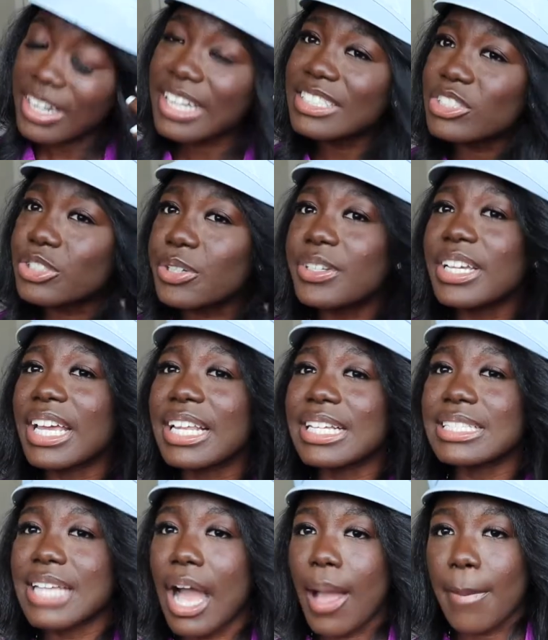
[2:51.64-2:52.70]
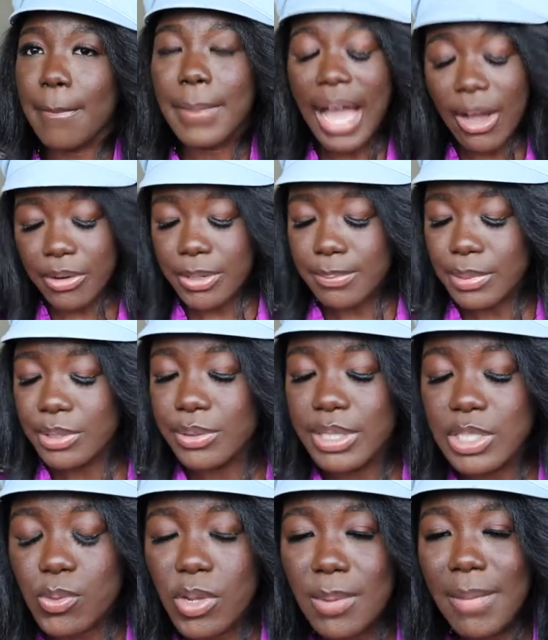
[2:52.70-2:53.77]
it during any time powder blue
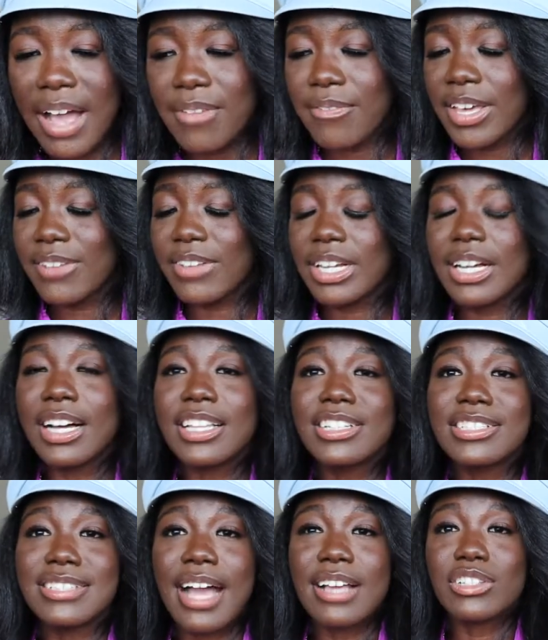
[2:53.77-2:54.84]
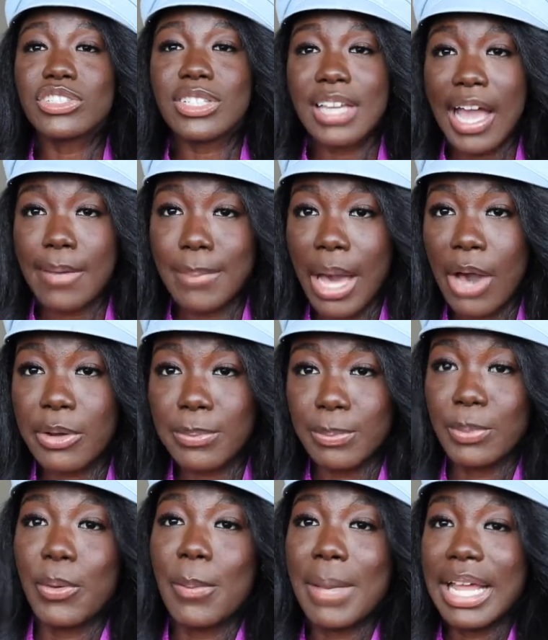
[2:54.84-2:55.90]
is one of my favorite colors I usually have powder
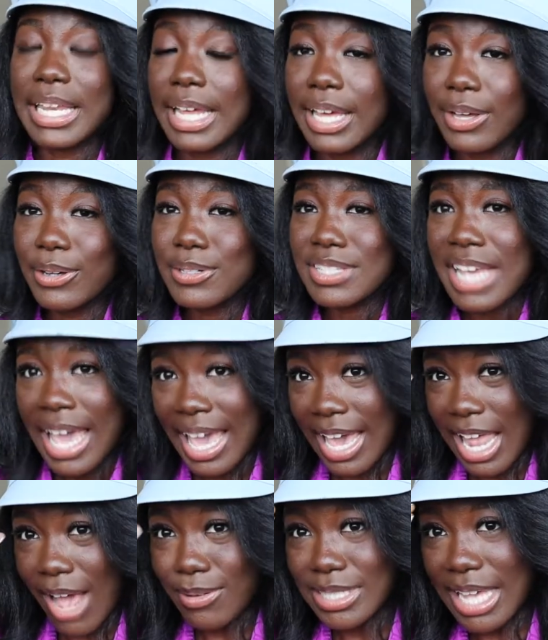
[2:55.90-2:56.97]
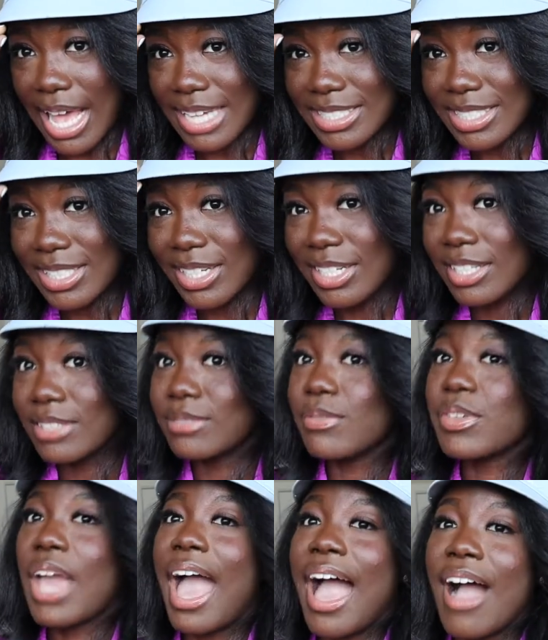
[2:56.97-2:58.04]
blue on my nails and I was actually gonna
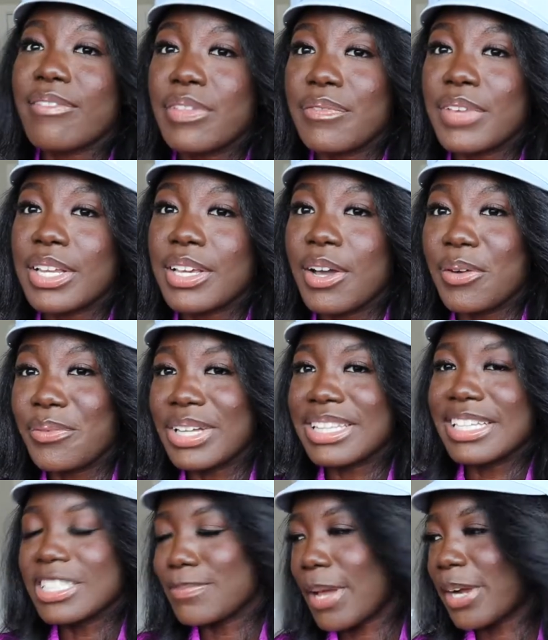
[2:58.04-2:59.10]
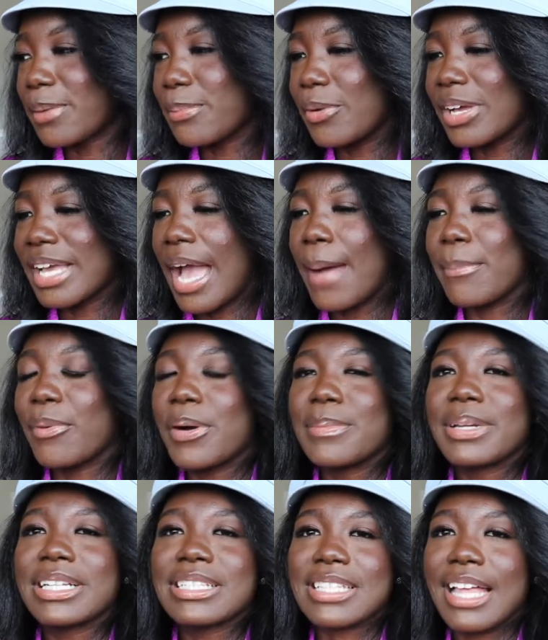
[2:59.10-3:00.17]
have the video with this Bear Boy cap on
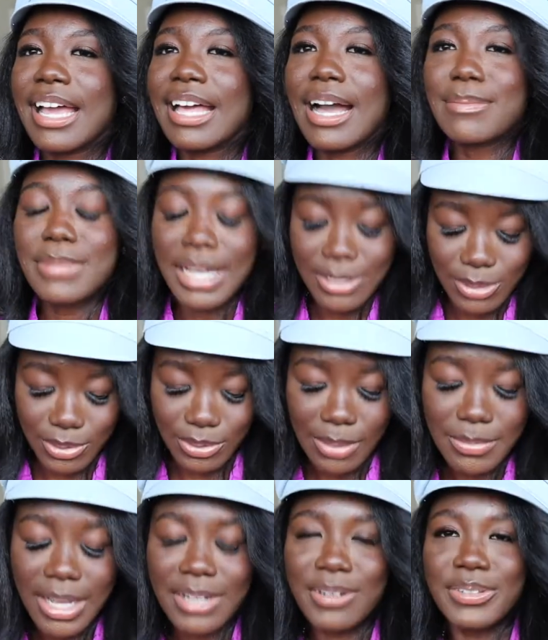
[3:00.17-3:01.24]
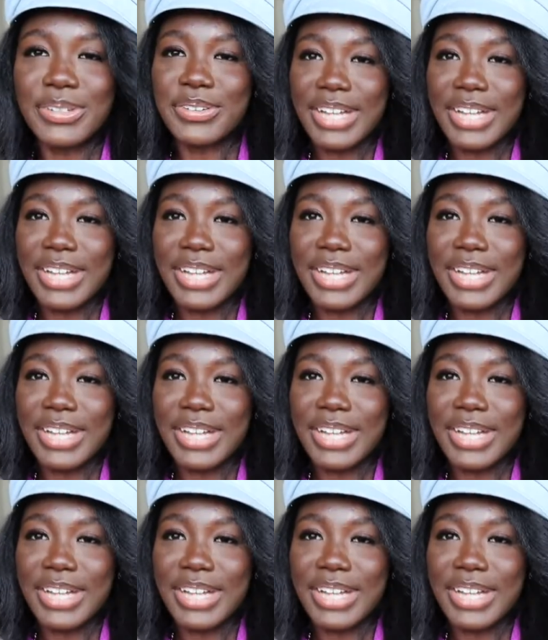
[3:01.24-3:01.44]
but it's like I'm not gonna I'm not gonna do